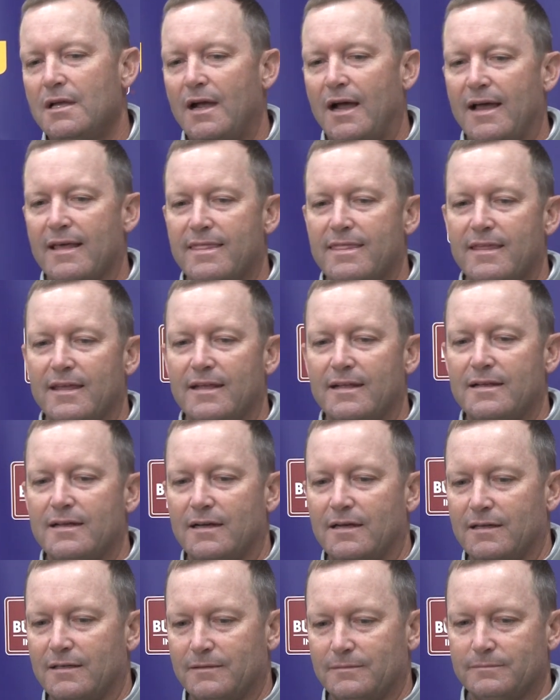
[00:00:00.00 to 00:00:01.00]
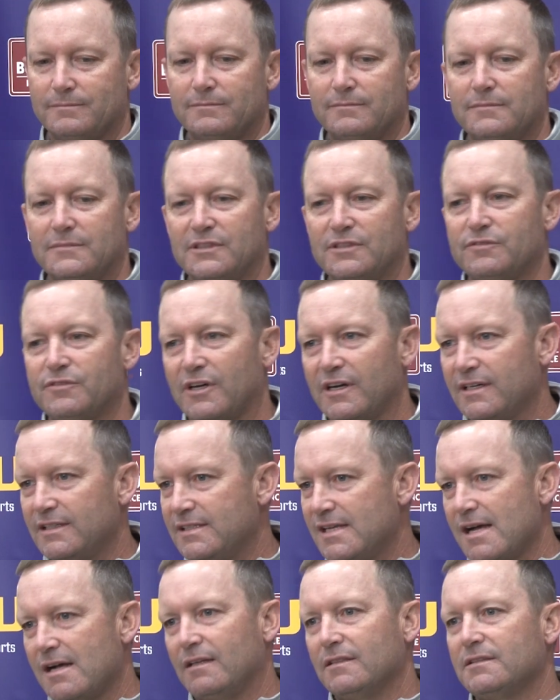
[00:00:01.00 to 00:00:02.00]
I think he's very
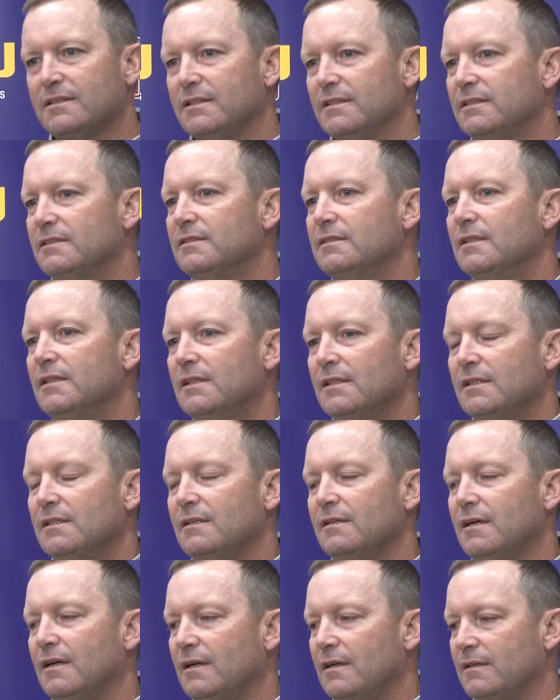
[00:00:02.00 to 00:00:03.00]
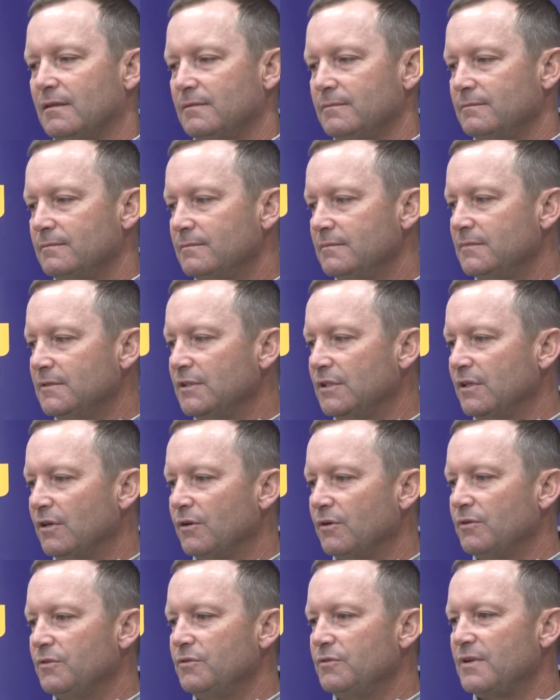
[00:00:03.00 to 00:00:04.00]
talented. You
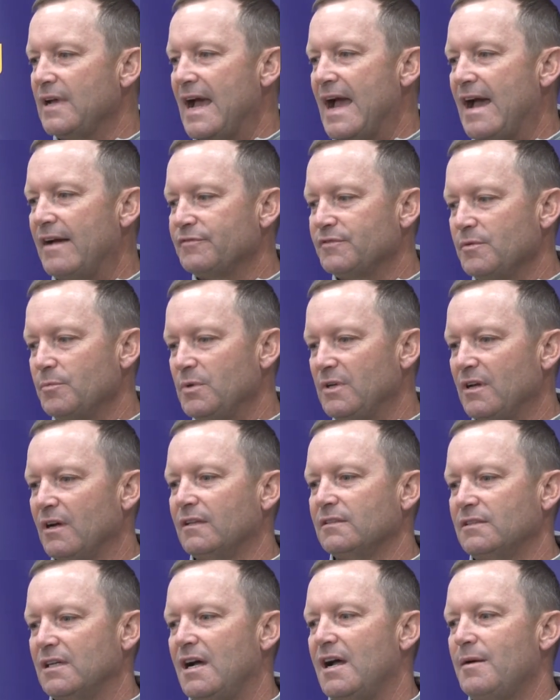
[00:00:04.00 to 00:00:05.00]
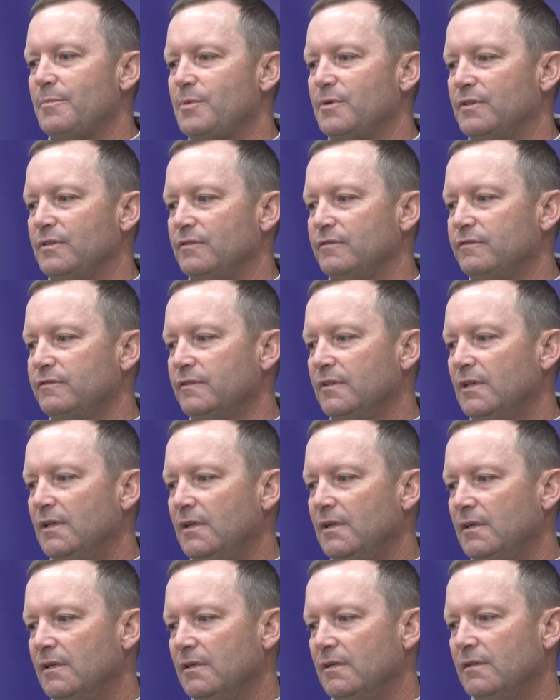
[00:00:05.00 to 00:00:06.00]
know, you have to be on top of
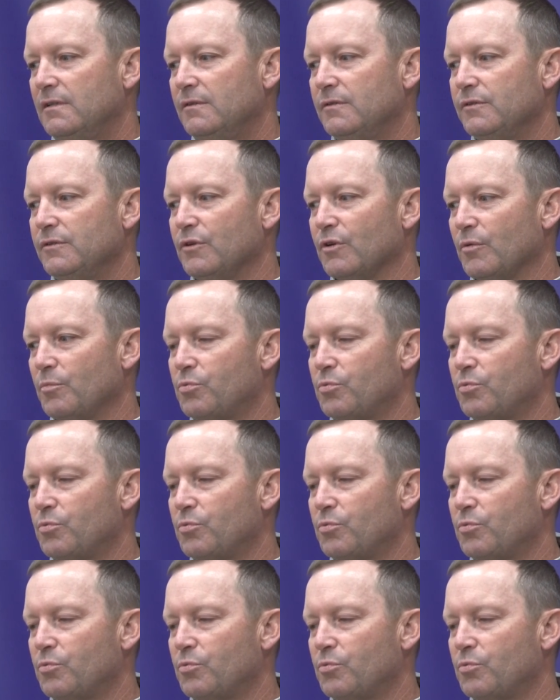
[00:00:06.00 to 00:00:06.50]
your